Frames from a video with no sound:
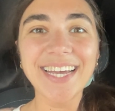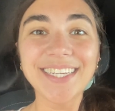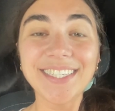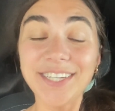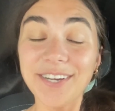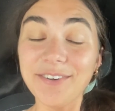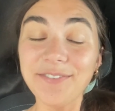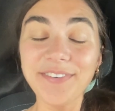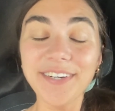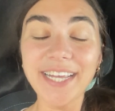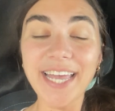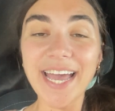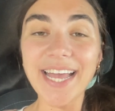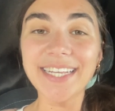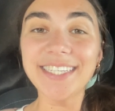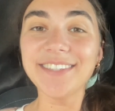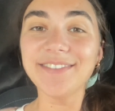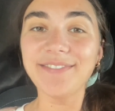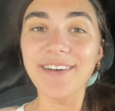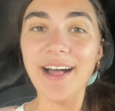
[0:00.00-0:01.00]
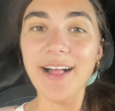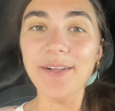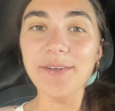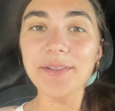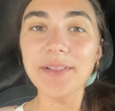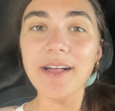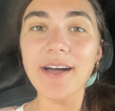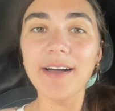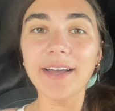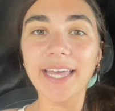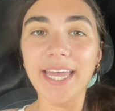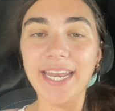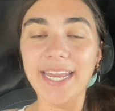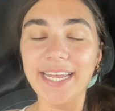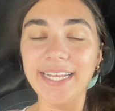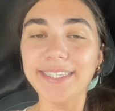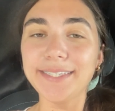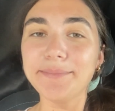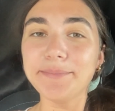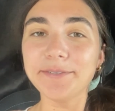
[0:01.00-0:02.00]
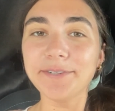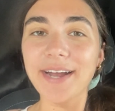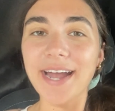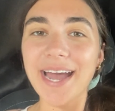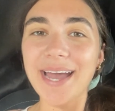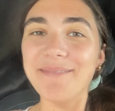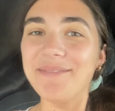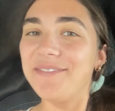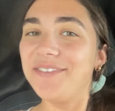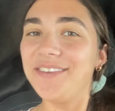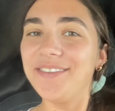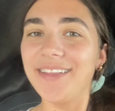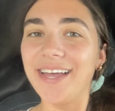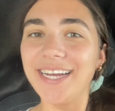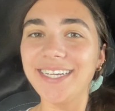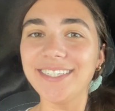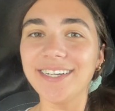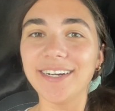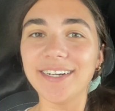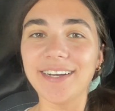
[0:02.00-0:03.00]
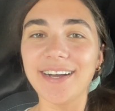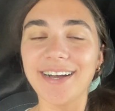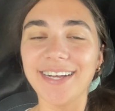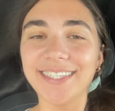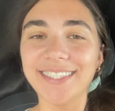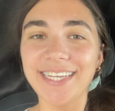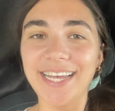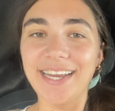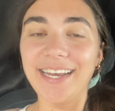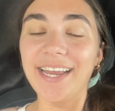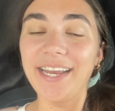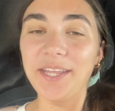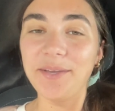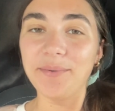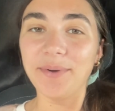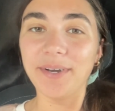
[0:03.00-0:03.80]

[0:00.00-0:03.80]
Don't forget to follow along and hit subscribe if you liked our content and you